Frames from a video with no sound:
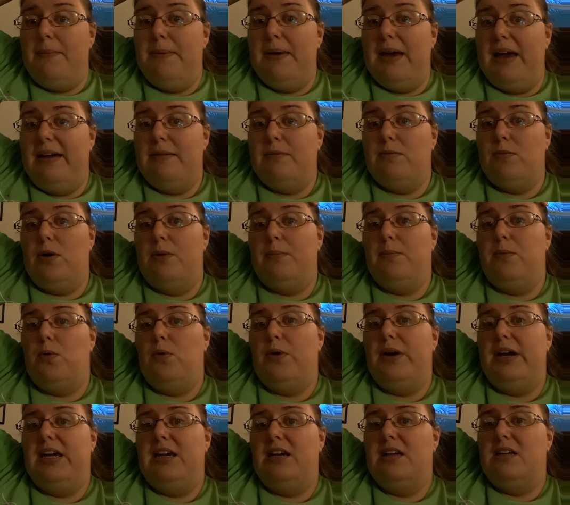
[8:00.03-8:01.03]
at one
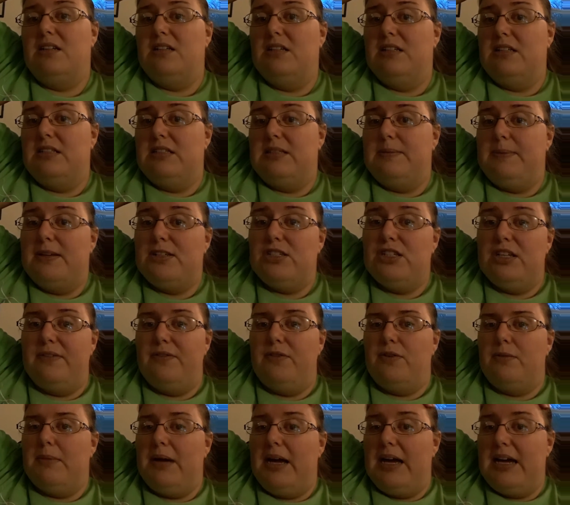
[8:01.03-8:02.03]
point, especially
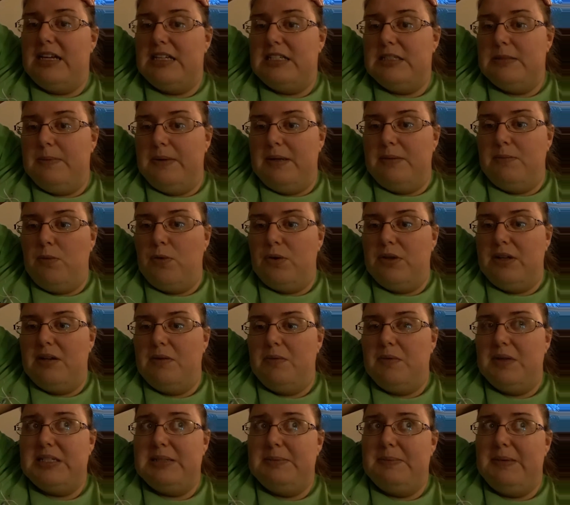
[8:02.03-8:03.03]
for my husband more than it
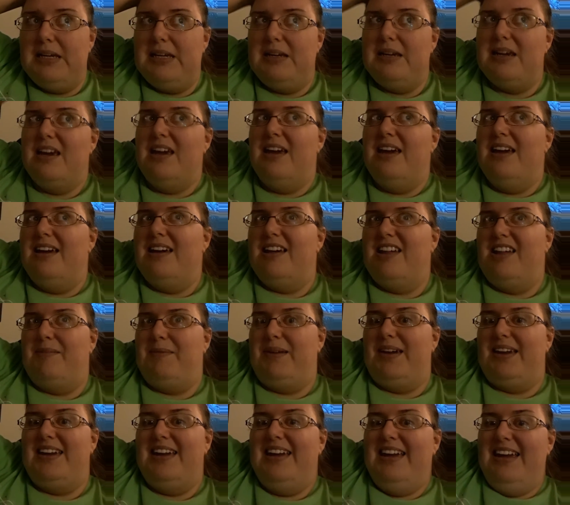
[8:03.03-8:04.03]
was me. I'm
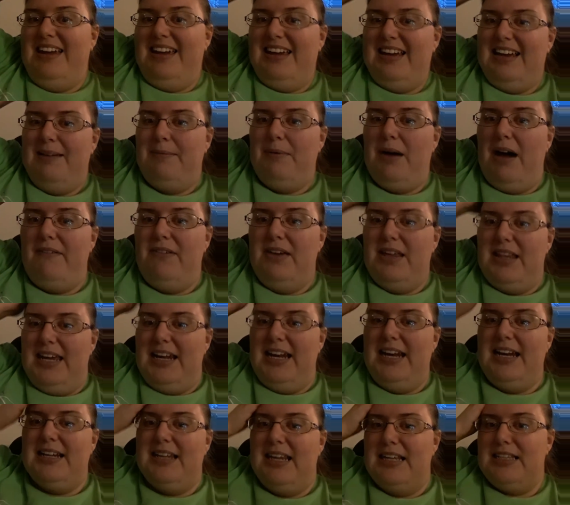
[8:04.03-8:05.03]
like, am
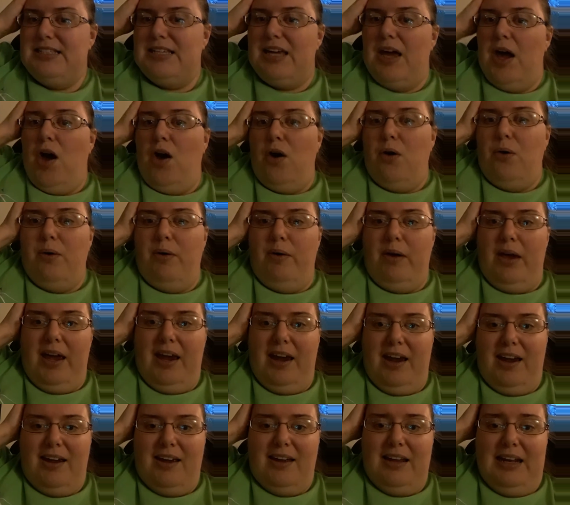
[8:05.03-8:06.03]
I ovulating? Let's go.
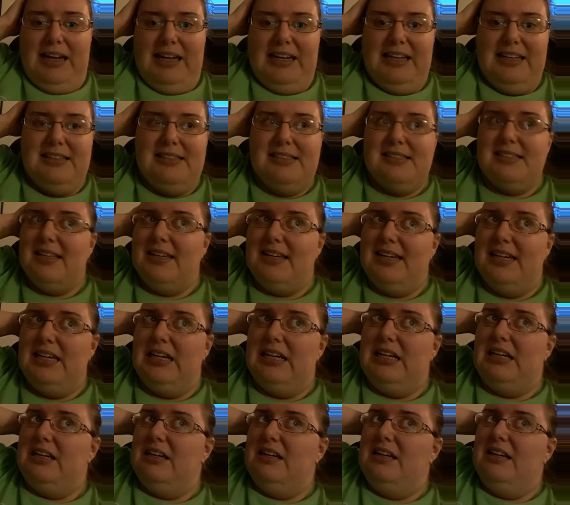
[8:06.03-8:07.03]
And he's
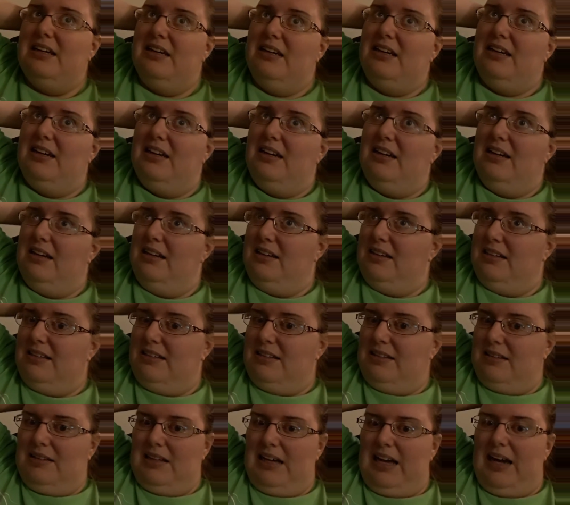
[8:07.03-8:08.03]
like,
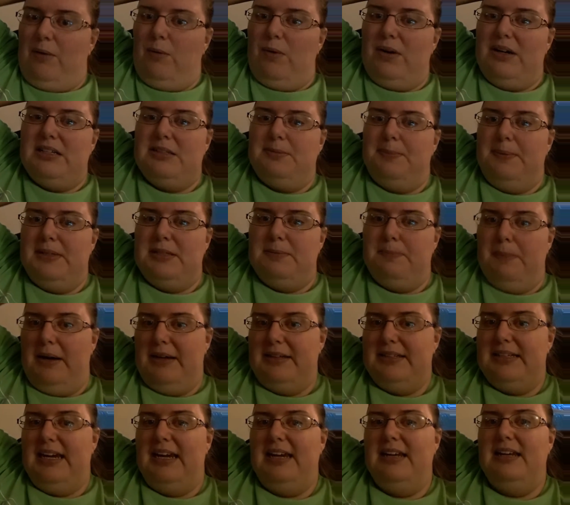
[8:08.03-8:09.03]
I want it to be
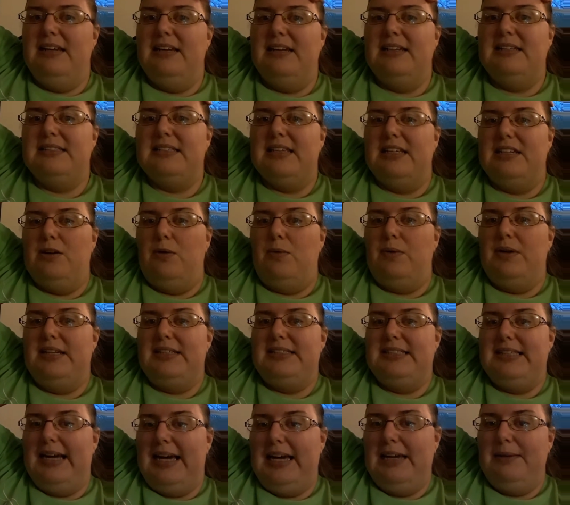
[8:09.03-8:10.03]
spontaneous. I don't want
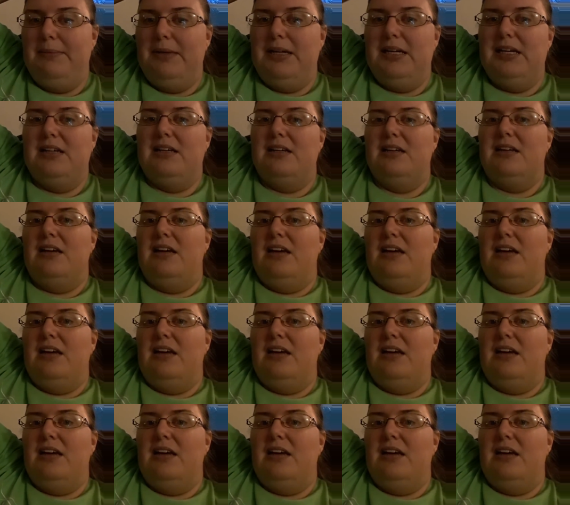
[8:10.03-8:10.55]
to time it.